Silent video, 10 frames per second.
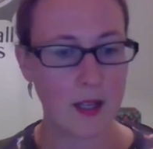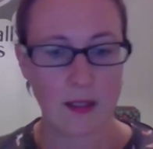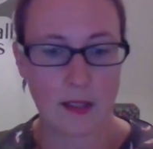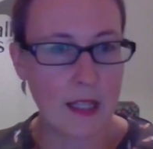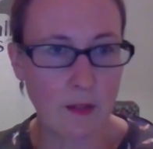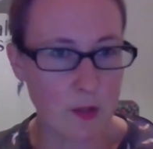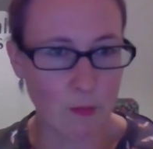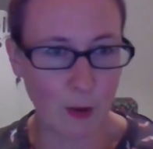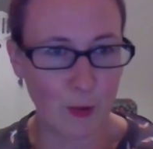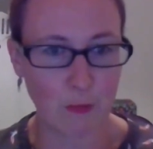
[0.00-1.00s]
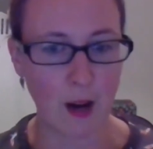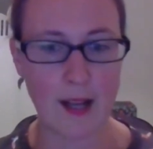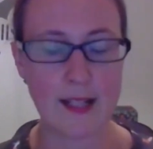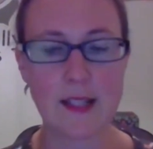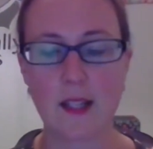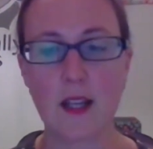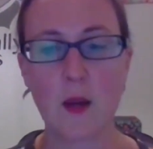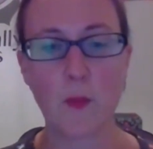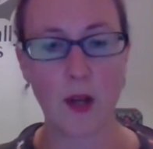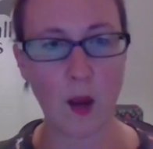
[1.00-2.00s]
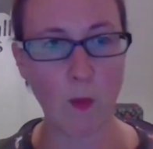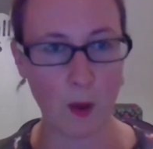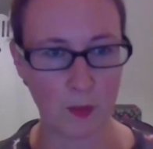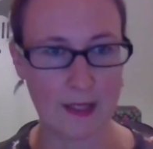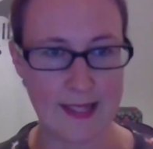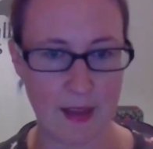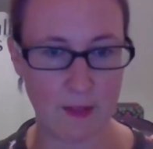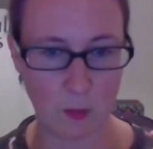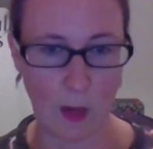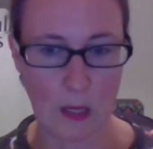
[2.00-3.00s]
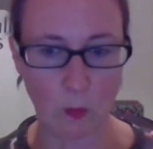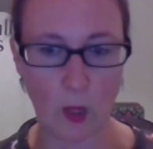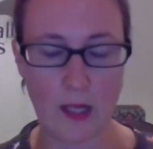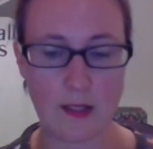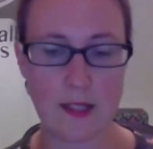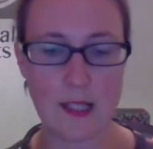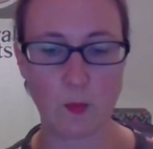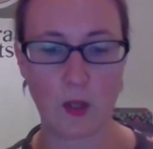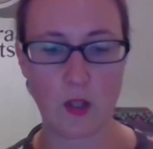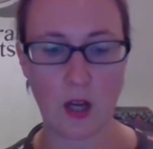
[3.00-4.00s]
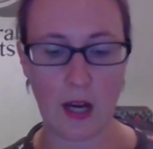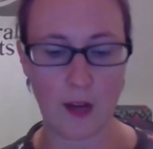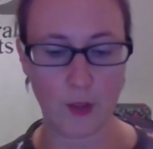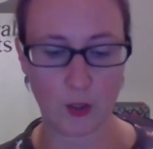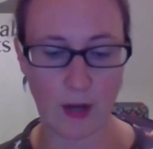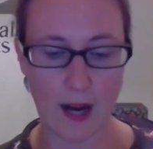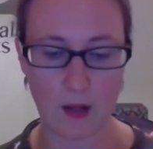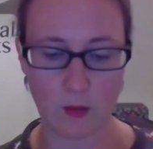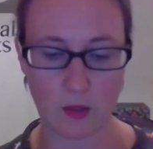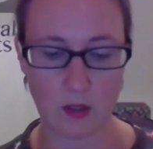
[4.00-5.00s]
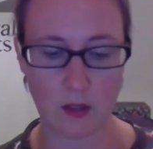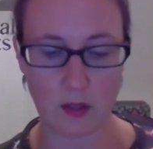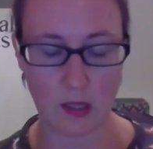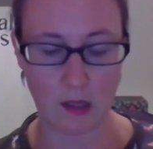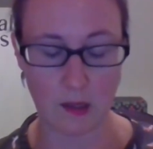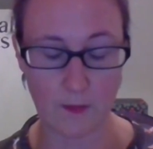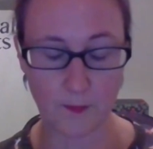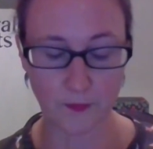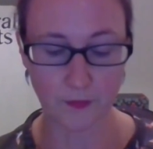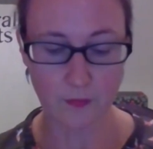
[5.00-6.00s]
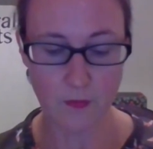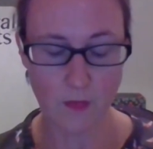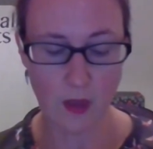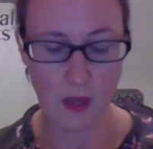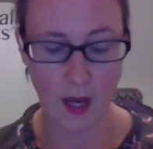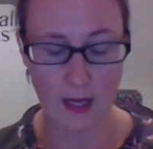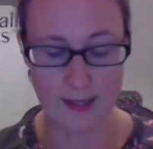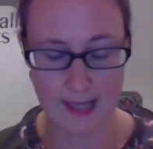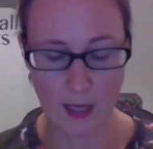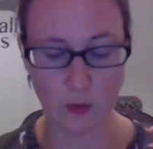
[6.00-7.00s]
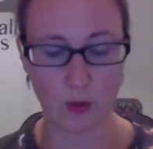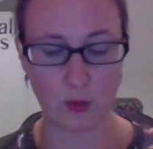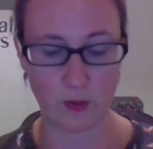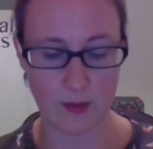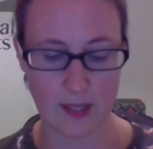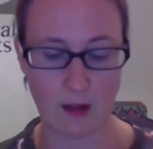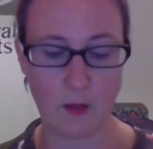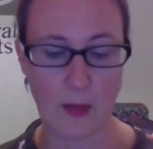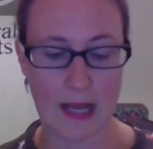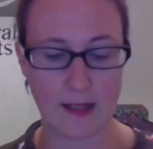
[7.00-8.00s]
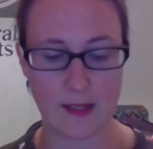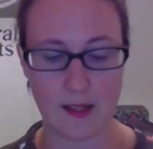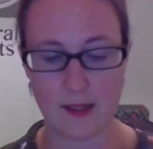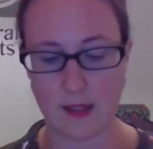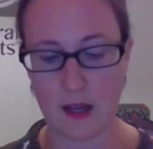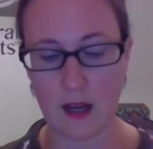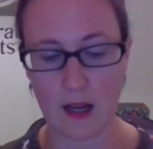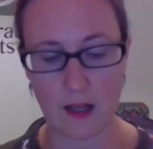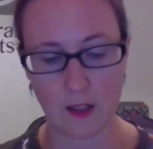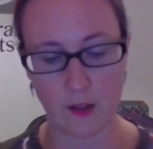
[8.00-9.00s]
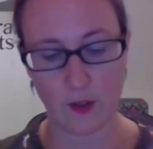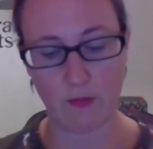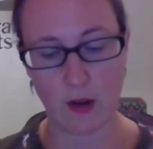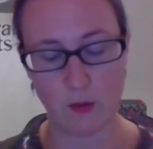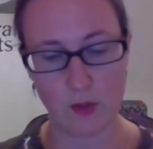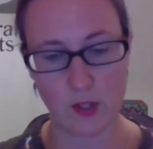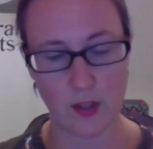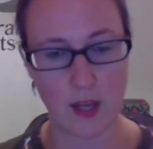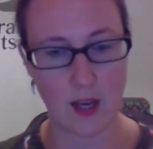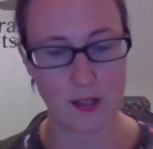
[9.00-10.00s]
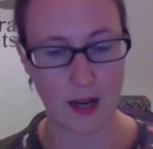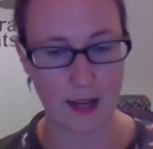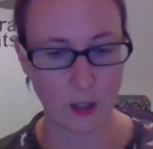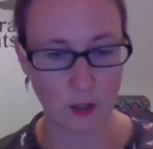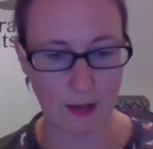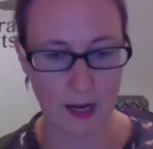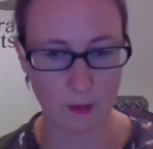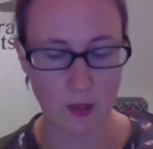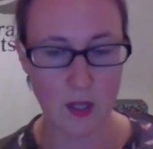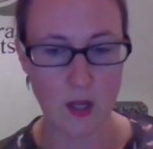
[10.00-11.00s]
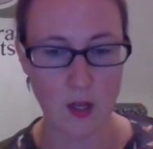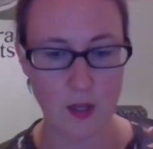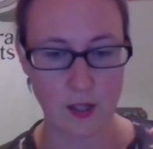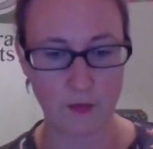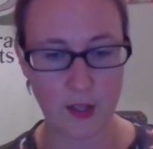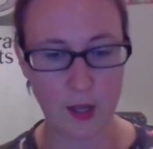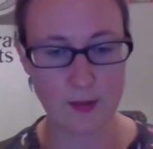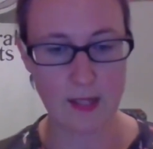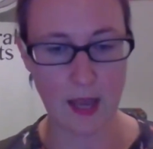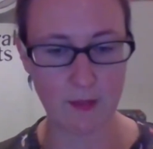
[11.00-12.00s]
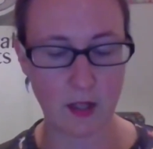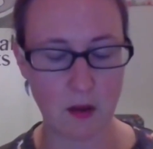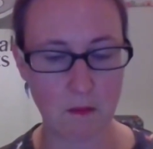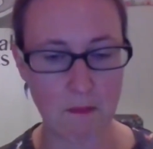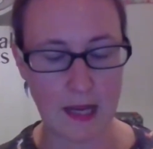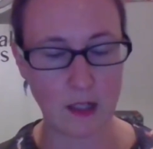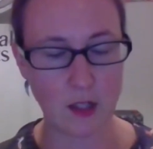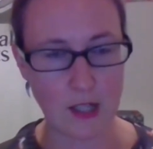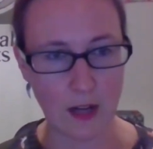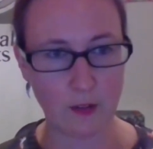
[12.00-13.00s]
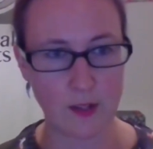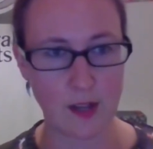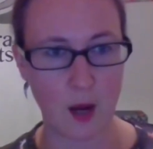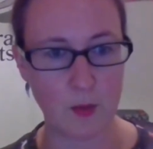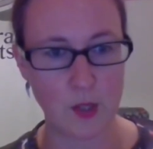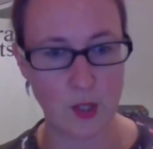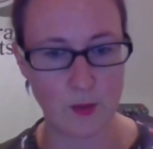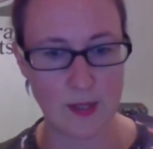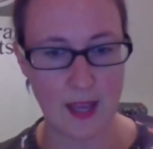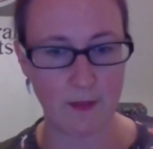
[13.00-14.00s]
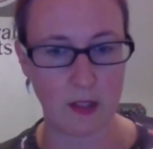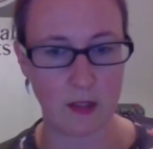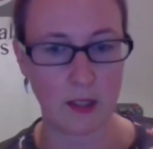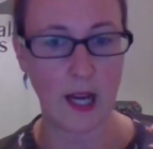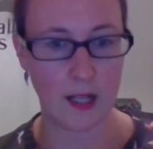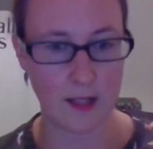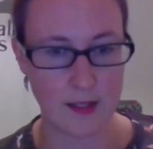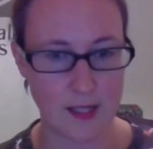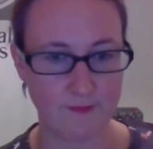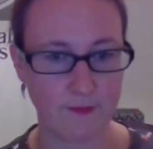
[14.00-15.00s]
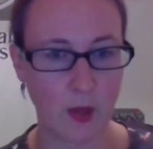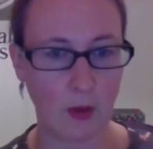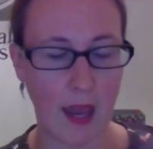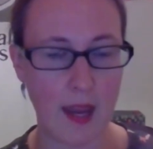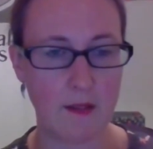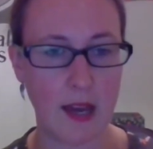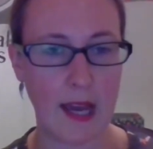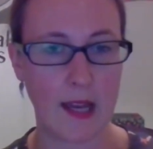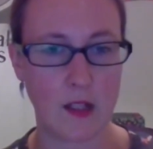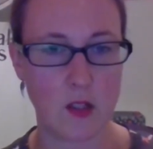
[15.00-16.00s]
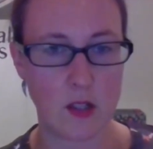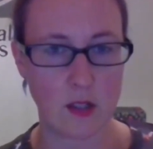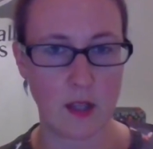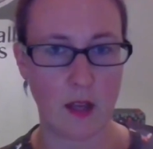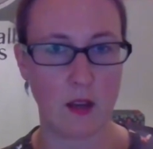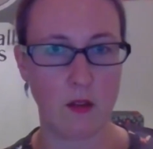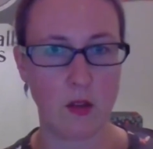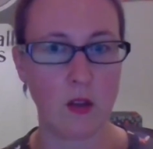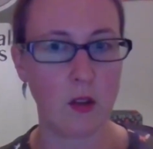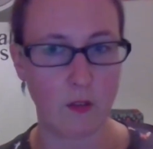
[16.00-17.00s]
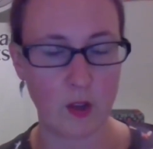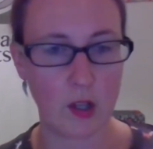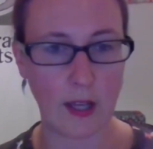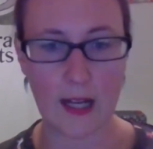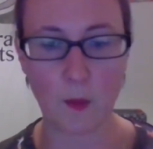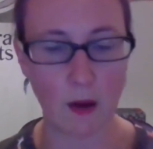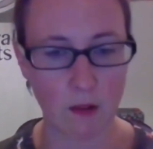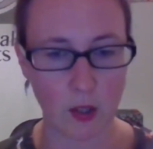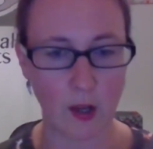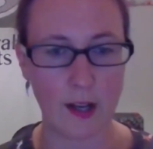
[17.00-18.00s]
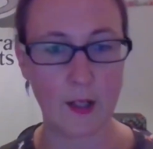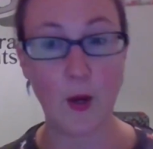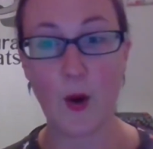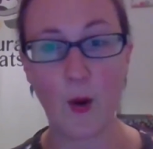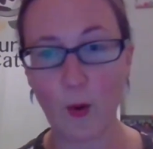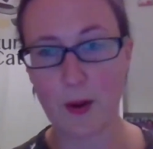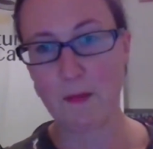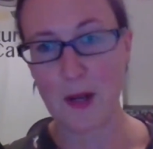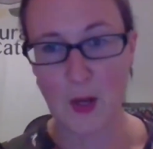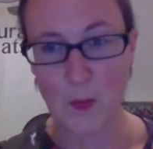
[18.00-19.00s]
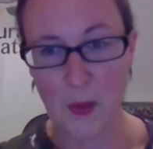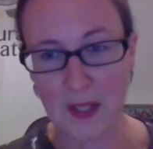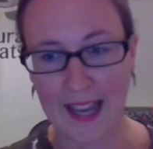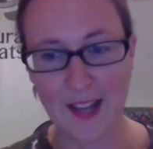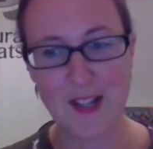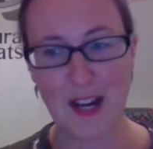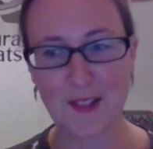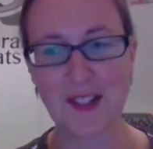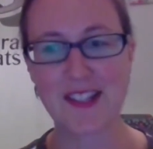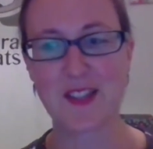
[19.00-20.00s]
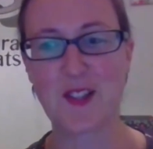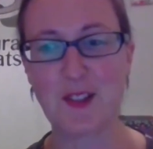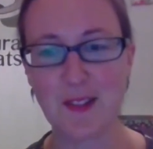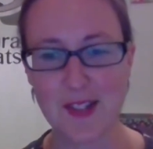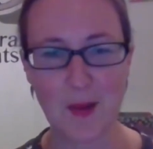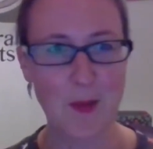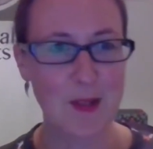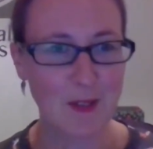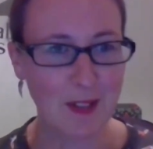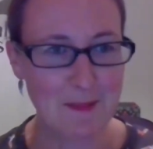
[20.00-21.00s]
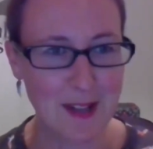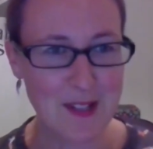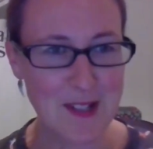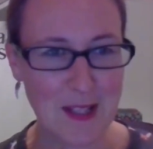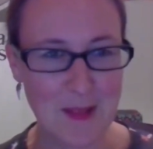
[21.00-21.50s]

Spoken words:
Neither is wrong or right, but I work with the 7 main ones, which are the crown, the sacral, solar plexus, heart, throat, third eye, and crown. So for those 7 main chakras, I would use 7 colors. Okay. And they, if you look anywhere online or in my new book, Cat Chakras, as you so beautifully mentioned